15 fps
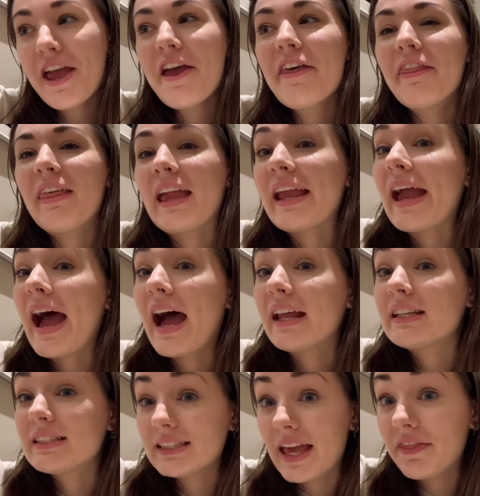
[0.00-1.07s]
they had
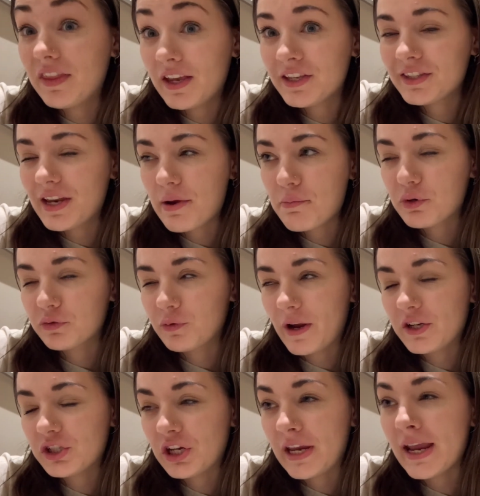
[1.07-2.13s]
said that his name was
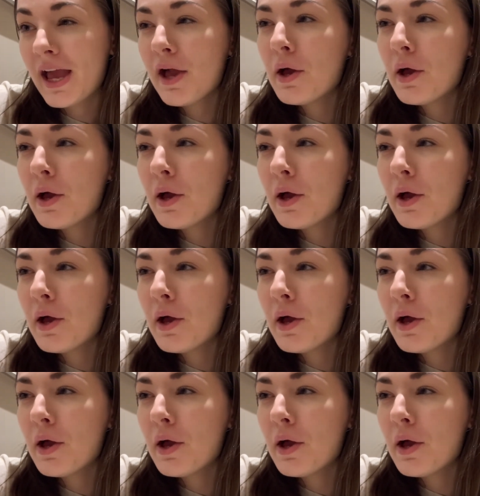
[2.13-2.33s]
Reggie.